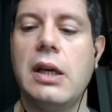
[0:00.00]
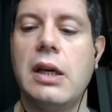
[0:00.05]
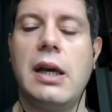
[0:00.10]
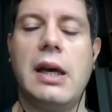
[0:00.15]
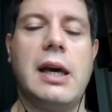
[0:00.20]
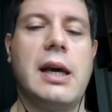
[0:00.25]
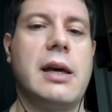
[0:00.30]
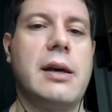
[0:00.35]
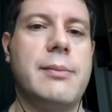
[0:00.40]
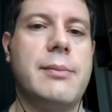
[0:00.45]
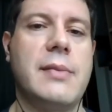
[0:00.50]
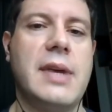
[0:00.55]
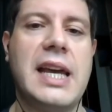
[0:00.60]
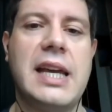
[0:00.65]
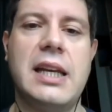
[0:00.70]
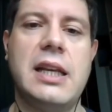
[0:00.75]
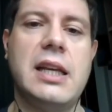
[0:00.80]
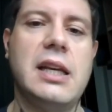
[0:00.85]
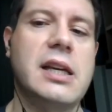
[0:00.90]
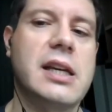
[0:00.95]
Um,
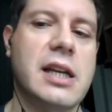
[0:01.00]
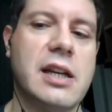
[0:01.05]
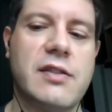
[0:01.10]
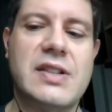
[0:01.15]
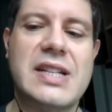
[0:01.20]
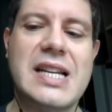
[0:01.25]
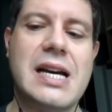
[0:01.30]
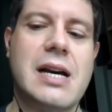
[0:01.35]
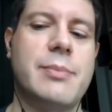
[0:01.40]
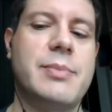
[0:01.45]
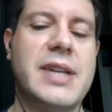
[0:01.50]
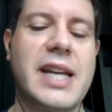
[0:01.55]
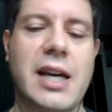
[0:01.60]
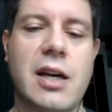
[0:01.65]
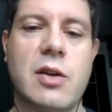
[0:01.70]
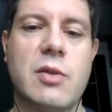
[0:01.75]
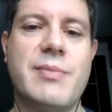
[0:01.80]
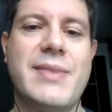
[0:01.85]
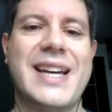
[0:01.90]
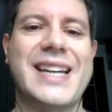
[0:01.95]
any kind of
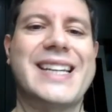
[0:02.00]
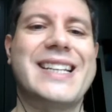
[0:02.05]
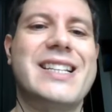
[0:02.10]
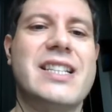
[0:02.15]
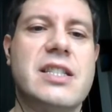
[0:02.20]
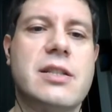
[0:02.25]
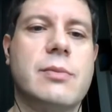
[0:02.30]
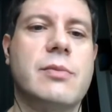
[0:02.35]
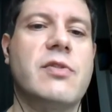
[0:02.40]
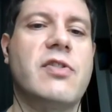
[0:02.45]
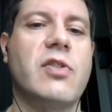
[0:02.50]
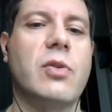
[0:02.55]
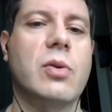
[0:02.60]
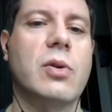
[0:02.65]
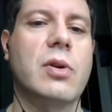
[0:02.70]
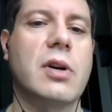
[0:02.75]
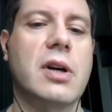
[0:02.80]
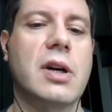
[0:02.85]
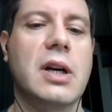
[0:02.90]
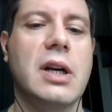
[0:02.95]
top-down mechanism
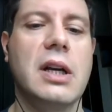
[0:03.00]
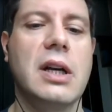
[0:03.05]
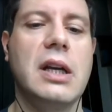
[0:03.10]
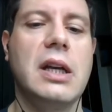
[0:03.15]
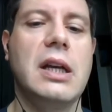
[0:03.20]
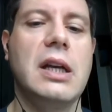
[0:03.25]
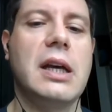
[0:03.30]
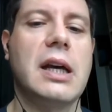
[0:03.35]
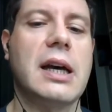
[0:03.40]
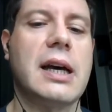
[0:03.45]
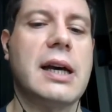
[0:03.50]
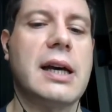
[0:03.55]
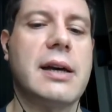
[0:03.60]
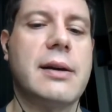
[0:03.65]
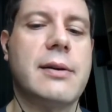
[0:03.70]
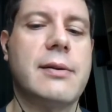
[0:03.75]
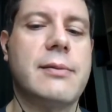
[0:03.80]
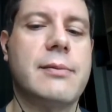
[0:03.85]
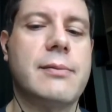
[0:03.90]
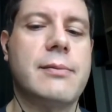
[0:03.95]
for
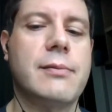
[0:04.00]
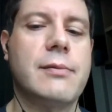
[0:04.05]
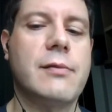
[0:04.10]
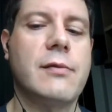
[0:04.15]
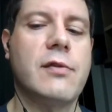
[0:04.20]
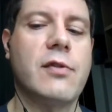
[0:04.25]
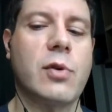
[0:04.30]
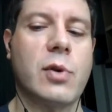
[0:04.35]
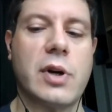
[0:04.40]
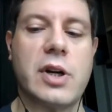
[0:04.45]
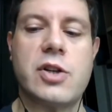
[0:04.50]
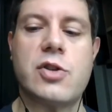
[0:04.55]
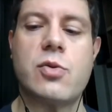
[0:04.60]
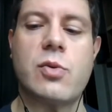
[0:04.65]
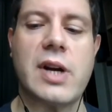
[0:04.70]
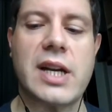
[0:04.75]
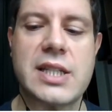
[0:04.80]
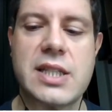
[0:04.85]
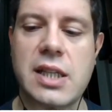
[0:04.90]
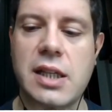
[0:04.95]
um, for
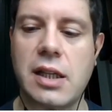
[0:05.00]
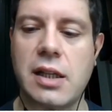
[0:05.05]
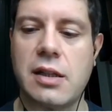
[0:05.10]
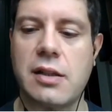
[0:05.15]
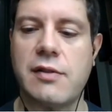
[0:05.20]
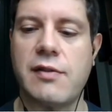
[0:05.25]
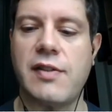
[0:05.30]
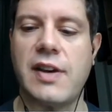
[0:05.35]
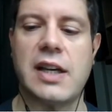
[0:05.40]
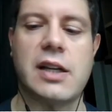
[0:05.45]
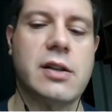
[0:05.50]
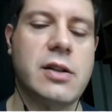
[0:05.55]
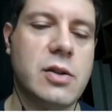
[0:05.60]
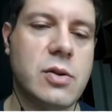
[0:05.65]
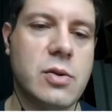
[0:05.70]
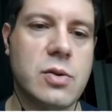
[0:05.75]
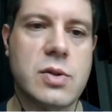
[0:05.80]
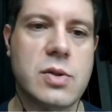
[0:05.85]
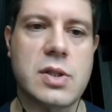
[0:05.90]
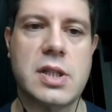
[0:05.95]
addressing fake
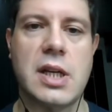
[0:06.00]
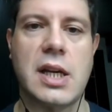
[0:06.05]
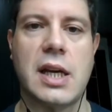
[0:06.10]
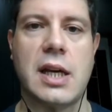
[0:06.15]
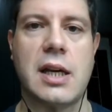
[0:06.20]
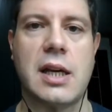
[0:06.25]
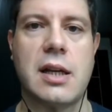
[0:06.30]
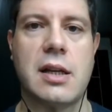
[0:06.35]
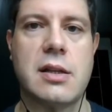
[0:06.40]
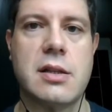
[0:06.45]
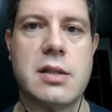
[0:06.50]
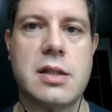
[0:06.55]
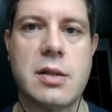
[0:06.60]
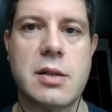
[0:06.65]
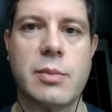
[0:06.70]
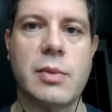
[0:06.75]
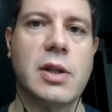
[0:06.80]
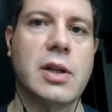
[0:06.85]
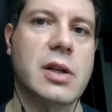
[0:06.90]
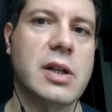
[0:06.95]
news and
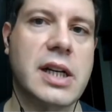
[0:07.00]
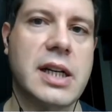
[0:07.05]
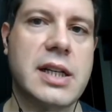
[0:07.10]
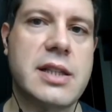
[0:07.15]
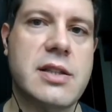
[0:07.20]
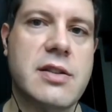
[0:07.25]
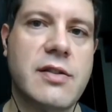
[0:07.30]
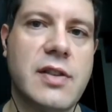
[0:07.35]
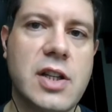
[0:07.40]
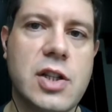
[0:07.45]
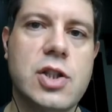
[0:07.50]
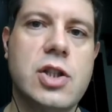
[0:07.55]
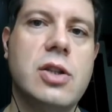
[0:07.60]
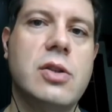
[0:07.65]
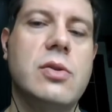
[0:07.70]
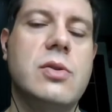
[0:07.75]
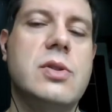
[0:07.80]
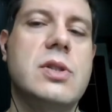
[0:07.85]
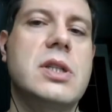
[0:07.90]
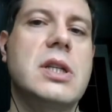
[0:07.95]
similar kinds of
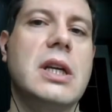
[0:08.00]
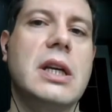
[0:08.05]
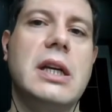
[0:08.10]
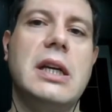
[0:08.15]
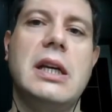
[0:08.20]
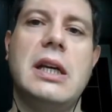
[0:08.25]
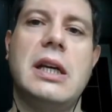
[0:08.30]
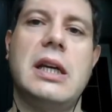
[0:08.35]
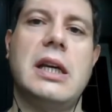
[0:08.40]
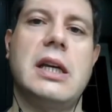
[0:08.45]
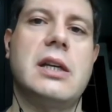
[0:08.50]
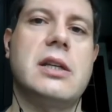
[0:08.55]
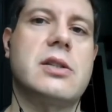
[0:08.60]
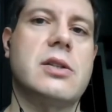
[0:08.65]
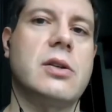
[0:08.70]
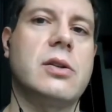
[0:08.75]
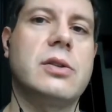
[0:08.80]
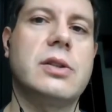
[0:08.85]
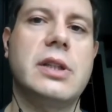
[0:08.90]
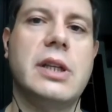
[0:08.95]
issues is
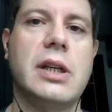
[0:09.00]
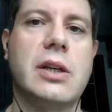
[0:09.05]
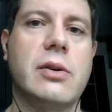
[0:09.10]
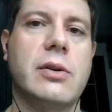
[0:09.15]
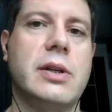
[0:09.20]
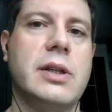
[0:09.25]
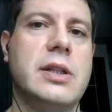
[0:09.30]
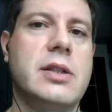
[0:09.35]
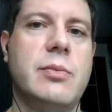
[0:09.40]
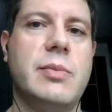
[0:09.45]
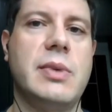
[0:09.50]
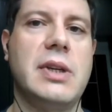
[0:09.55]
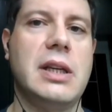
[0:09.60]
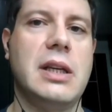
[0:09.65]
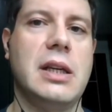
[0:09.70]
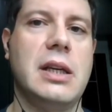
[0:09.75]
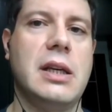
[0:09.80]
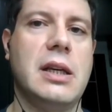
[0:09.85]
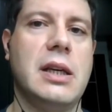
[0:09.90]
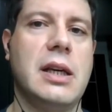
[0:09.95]
only going to
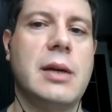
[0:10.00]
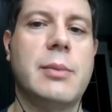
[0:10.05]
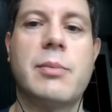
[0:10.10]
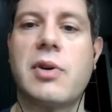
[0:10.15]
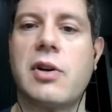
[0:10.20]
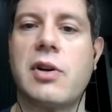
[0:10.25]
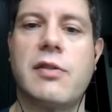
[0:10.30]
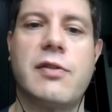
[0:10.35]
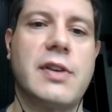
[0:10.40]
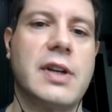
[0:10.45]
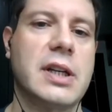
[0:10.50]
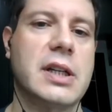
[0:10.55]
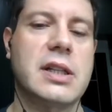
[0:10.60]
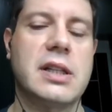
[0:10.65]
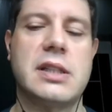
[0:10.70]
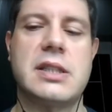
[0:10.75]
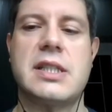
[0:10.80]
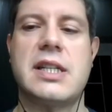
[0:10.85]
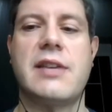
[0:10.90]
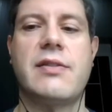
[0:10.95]
be imperfect.
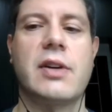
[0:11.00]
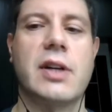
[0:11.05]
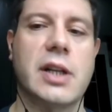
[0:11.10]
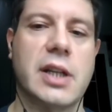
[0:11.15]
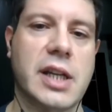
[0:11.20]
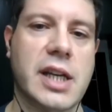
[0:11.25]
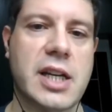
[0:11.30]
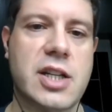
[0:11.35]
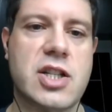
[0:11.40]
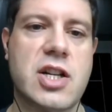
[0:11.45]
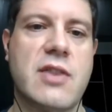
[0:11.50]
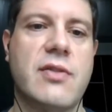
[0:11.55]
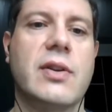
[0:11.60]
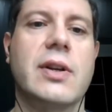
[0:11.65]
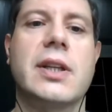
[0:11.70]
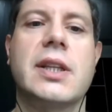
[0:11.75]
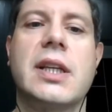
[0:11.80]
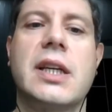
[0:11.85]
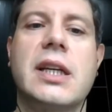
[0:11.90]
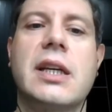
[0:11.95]
It's never going to catch
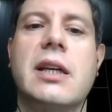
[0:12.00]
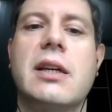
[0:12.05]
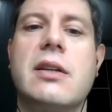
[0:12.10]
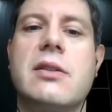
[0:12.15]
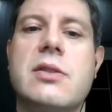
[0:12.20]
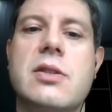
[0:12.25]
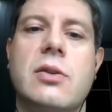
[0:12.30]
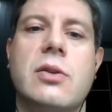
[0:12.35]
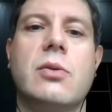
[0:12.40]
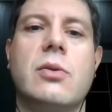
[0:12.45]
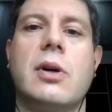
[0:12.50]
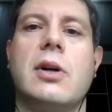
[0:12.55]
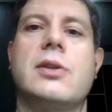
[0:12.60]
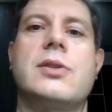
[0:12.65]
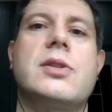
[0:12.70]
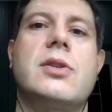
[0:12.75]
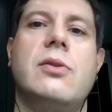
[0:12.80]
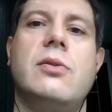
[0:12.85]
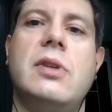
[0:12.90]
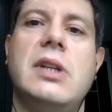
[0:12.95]
everything. And so you
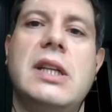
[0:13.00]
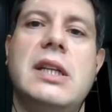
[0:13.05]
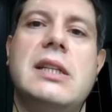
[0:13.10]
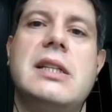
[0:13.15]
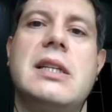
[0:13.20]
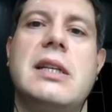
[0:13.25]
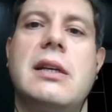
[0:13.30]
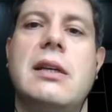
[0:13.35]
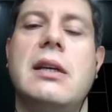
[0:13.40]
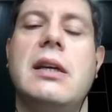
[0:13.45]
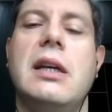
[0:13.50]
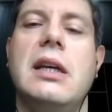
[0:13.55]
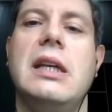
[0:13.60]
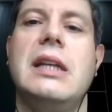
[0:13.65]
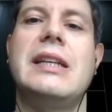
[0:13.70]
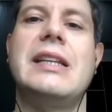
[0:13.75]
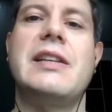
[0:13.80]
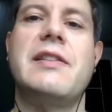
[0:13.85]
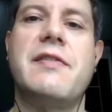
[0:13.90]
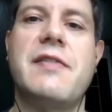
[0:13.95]
also need to
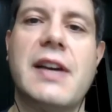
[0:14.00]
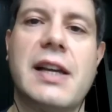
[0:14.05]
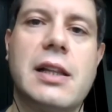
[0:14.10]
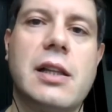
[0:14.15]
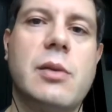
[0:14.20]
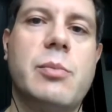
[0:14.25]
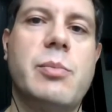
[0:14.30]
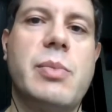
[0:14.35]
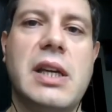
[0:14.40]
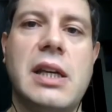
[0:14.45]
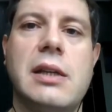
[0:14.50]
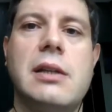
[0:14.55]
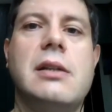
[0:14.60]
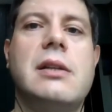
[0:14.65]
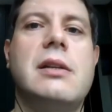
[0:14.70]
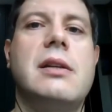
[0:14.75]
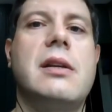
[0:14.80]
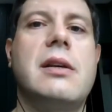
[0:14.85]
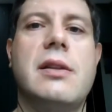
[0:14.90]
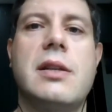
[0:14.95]
develop
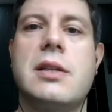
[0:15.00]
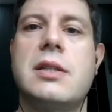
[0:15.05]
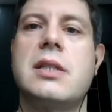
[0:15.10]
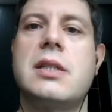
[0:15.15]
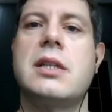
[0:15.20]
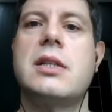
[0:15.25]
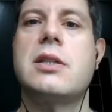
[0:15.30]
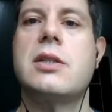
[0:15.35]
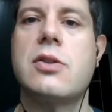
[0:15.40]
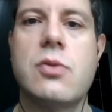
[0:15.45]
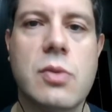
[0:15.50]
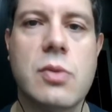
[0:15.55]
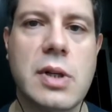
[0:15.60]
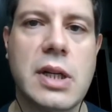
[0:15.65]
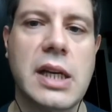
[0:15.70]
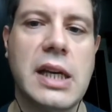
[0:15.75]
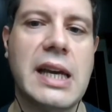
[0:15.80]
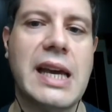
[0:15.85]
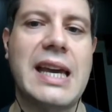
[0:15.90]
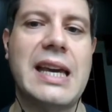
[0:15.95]
in the
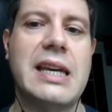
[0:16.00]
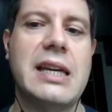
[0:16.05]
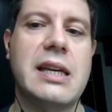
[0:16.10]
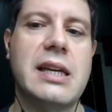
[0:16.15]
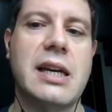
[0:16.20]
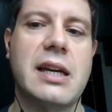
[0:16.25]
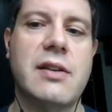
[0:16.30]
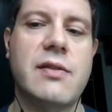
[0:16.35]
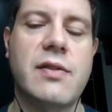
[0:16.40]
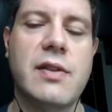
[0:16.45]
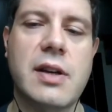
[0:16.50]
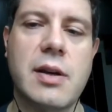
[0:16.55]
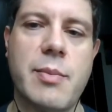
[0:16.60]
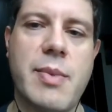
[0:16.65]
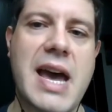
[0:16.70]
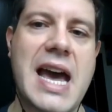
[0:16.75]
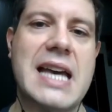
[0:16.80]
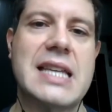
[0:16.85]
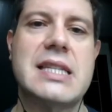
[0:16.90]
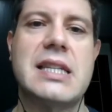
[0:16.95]
citizenry a kind of
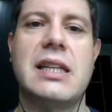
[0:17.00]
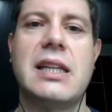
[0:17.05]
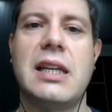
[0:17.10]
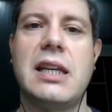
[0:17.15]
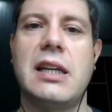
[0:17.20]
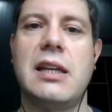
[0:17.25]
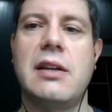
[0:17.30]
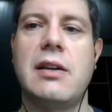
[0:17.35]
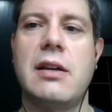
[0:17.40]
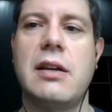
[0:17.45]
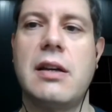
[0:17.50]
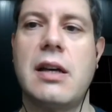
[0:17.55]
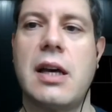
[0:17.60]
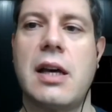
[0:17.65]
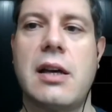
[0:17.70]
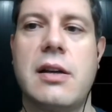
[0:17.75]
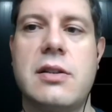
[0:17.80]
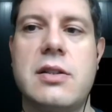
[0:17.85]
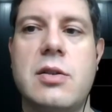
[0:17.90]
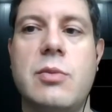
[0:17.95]
capacity
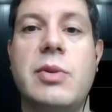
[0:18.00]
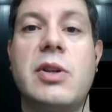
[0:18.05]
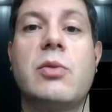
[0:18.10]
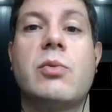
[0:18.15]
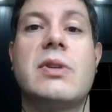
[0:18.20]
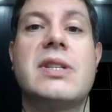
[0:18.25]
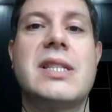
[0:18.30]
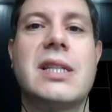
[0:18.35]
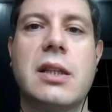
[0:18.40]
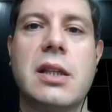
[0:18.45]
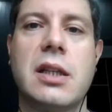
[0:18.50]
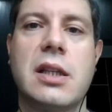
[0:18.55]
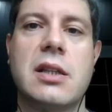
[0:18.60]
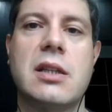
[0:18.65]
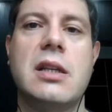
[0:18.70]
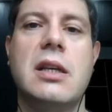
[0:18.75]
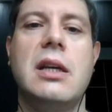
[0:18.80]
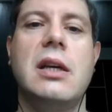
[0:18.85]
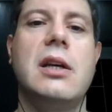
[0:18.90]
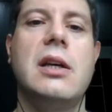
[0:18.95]
uh, to be resilient
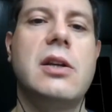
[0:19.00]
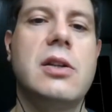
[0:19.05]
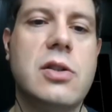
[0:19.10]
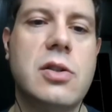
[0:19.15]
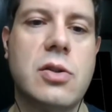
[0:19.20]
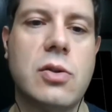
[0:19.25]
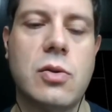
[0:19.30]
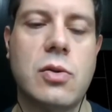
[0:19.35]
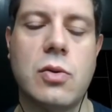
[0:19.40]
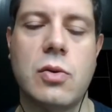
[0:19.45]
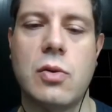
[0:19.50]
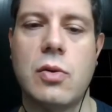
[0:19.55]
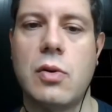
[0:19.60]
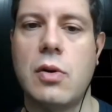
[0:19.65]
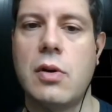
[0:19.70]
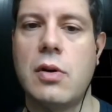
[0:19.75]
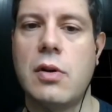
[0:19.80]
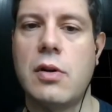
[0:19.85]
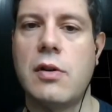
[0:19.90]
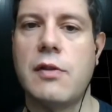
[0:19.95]

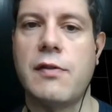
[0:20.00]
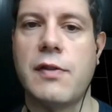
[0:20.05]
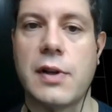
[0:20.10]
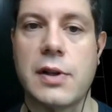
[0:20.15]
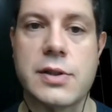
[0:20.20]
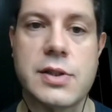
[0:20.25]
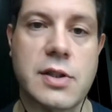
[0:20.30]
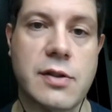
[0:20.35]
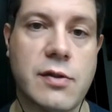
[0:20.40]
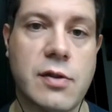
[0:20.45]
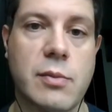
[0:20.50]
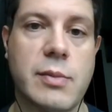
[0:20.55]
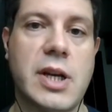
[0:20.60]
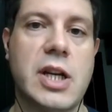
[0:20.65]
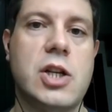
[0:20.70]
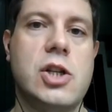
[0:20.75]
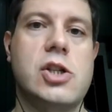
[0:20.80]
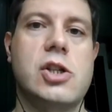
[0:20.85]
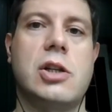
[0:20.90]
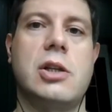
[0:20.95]
to false
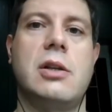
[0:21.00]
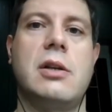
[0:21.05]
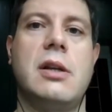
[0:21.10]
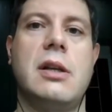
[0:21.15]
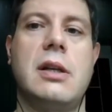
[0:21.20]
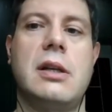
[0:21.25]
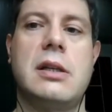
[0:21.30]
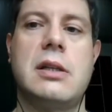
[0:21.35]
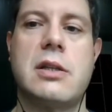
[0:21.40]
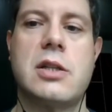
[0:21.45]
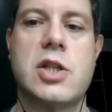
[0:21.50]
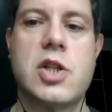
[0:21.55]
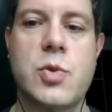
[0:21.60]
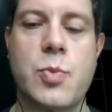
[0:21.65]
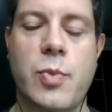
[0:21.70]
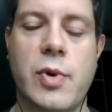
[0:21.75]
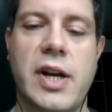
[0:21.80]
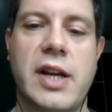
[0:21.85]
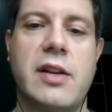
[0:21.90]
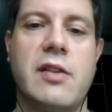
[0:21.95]
information, to the
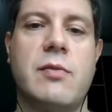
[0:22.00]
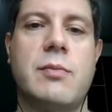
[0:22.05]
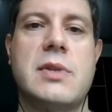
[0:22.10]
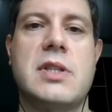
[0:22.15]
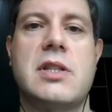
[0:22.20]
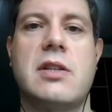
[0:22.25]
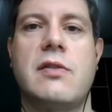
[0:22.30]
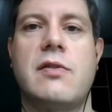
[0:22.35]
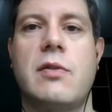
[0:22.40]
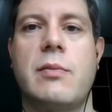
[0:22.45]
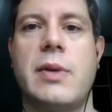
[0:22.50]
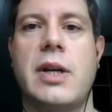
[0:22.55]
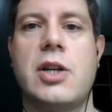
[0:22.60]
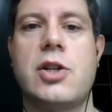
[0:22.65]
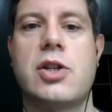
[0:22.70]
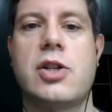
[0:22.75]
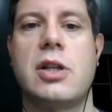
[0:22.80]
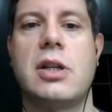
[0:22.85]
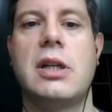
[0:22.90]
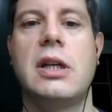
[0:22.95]
spread of
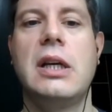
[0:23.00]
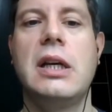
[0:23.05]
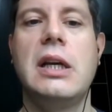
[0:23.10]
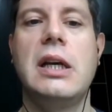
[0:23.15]
misinformation,